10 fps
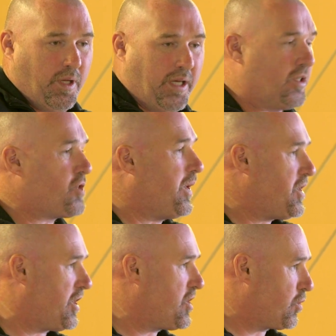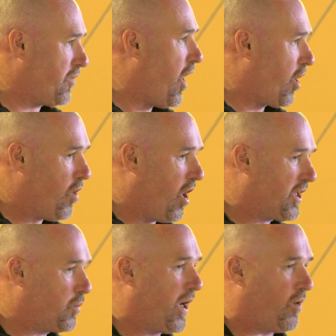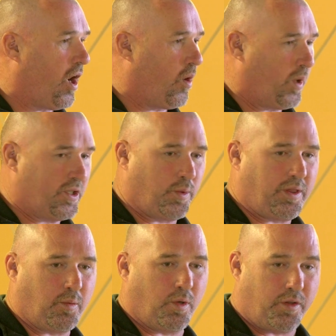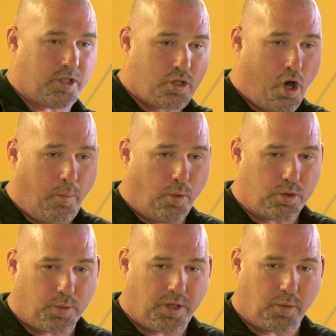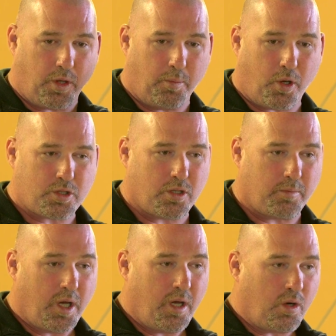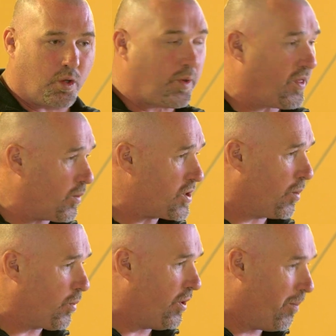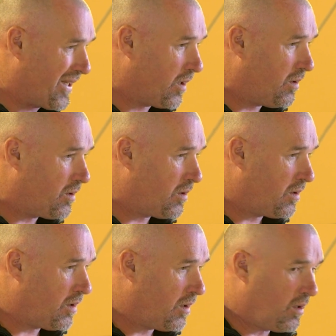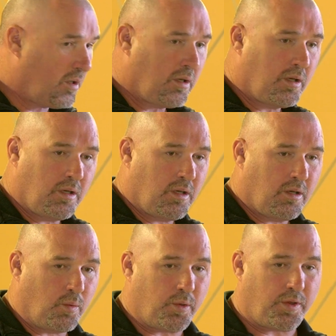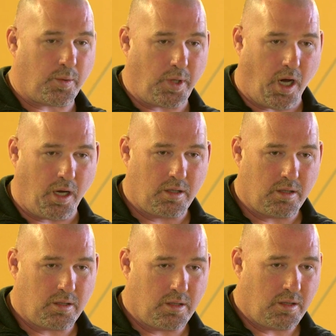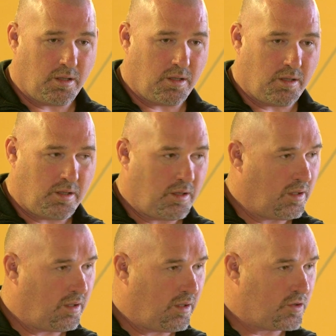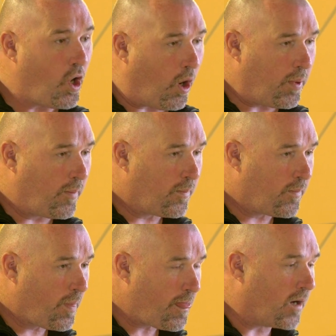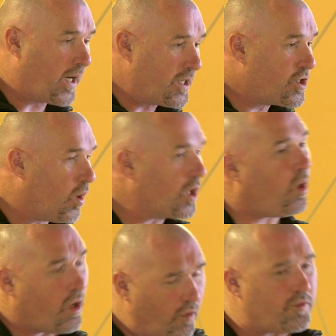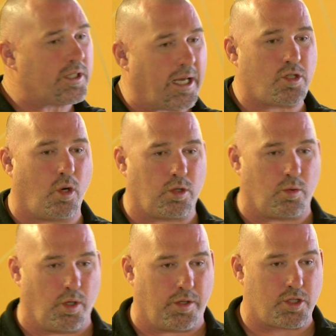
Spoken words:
the species sort of hierarchy, where are we? Do we think we're at the top, or do we think we're at the bottom, or do we think we're somewhere in the middle? Where do we think we are? Top. Okay, so I quite often get told that we're at the